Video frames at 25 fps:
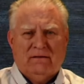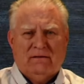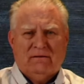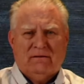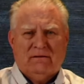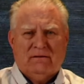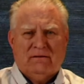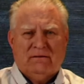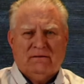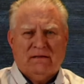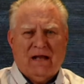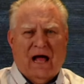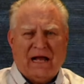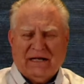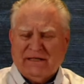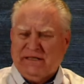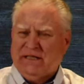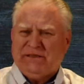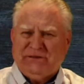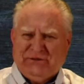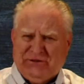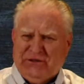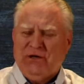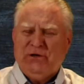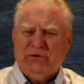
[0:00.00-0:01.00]
not to
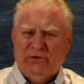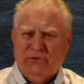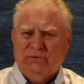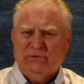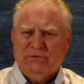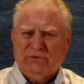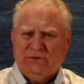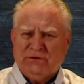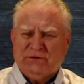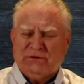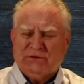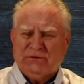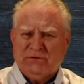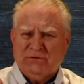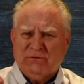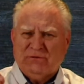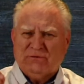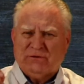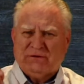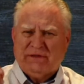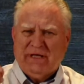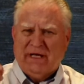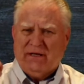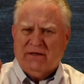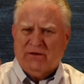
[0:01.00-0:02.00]
Jews
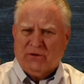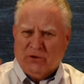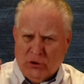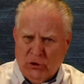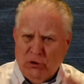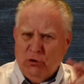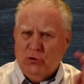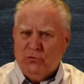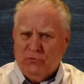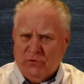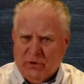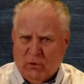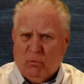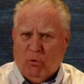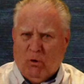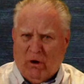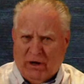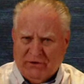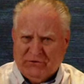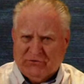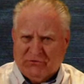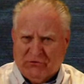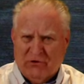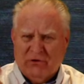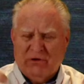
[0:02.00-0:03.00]
that knew the one
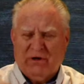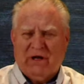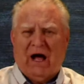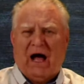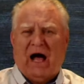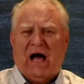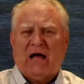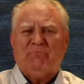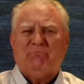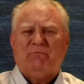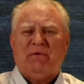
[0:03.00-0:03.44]
true God,